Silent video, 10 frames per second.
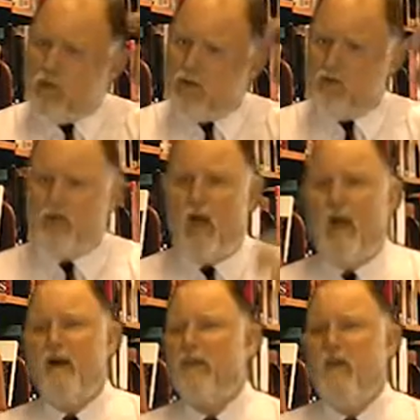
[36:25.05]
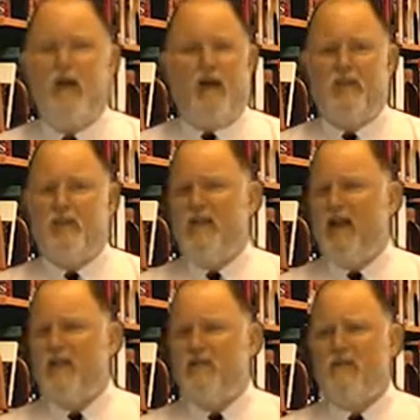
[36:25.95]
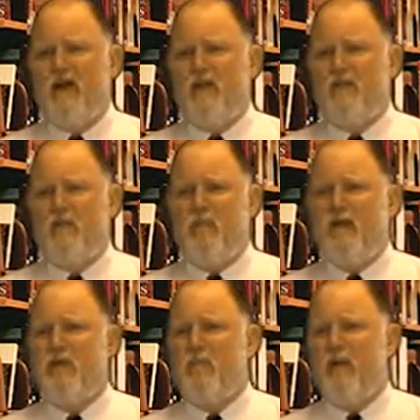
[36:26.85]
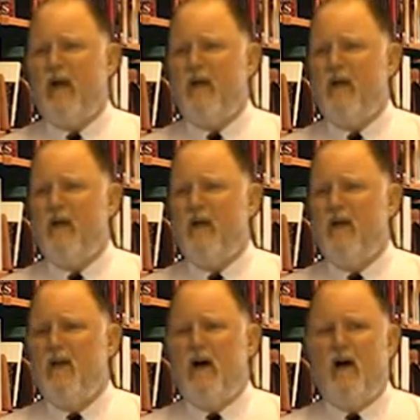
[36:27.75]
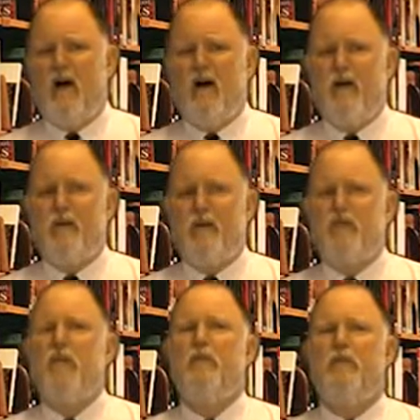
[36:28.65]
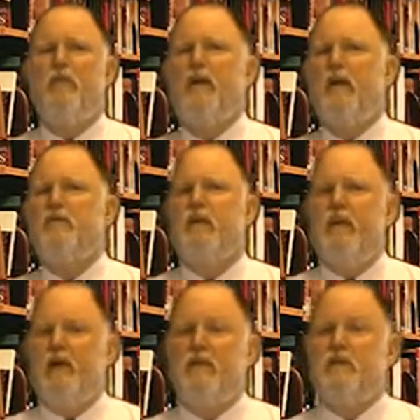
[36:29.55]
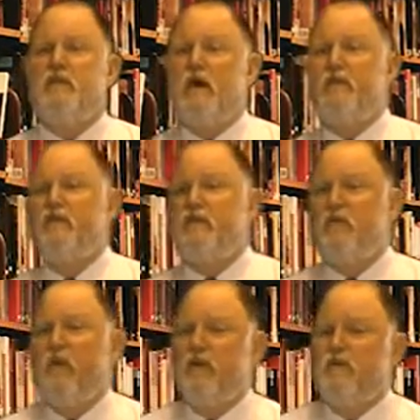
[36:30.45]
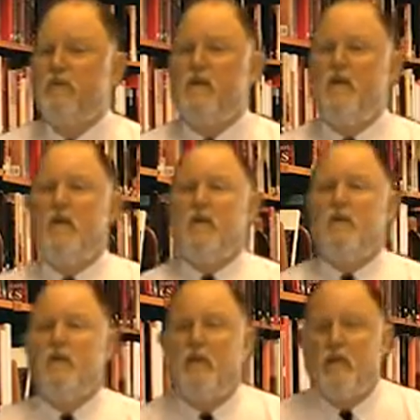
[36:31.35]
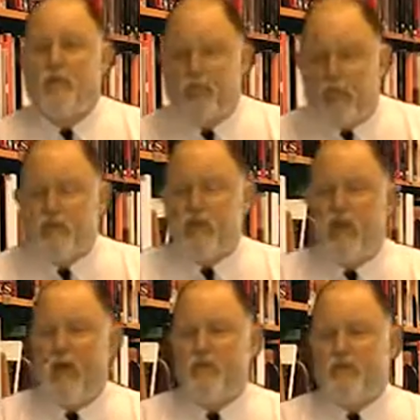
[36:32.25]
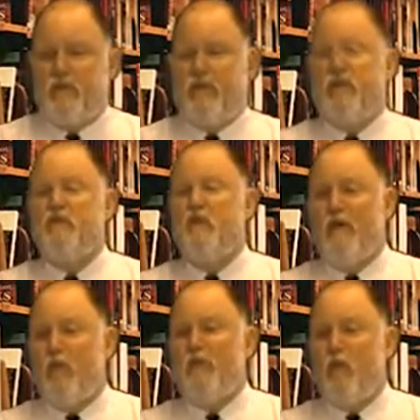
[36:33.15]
suppliers, that's going to make them mad. So the point is, it's a tough situation. The first thing I would say is you have to be